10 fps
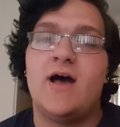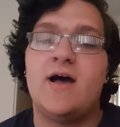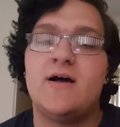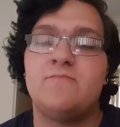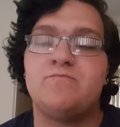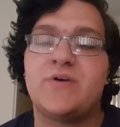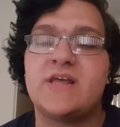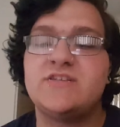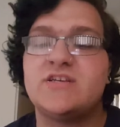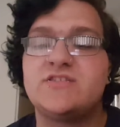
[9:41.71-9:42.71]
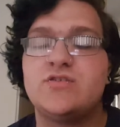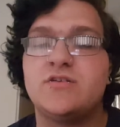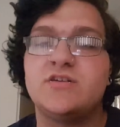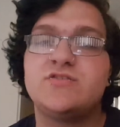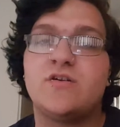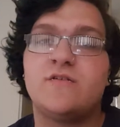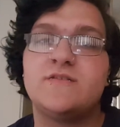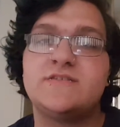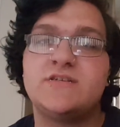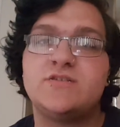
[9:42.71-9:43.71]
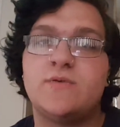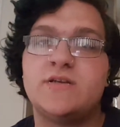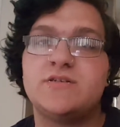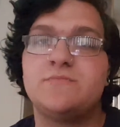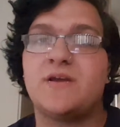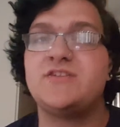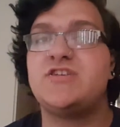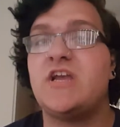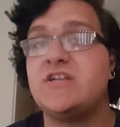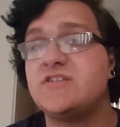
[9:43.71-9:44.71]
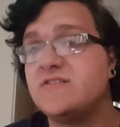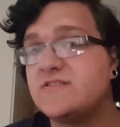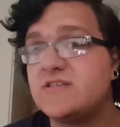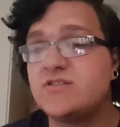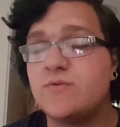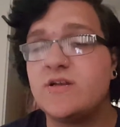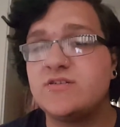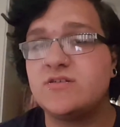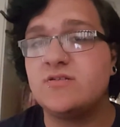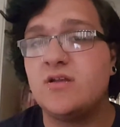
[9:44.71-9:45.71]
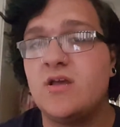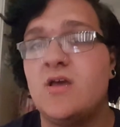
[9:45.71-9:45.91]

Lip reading: But I just took control of the situation by changing the situation,